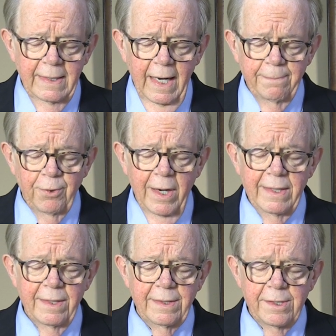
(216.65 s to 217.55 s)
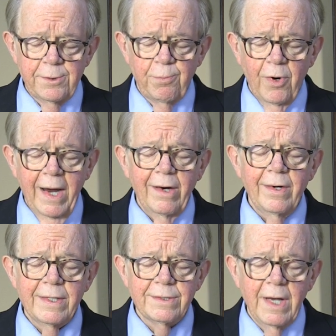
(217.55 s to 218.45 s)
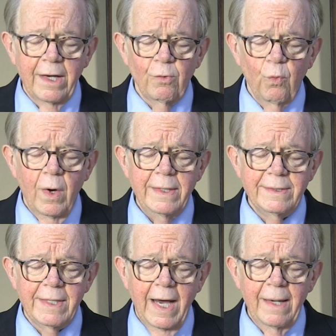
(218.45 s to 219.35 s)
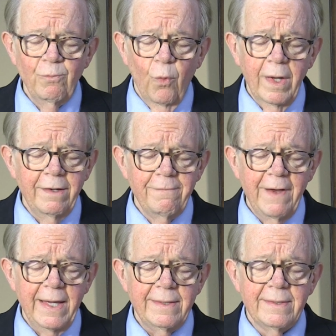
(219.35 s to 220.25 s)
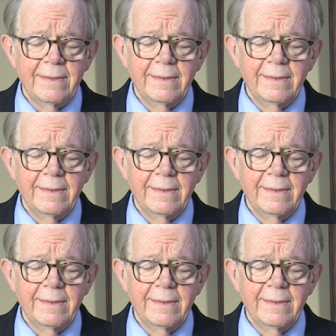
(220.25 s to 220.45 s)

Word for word: I pray that this prayer is not a one time, one event,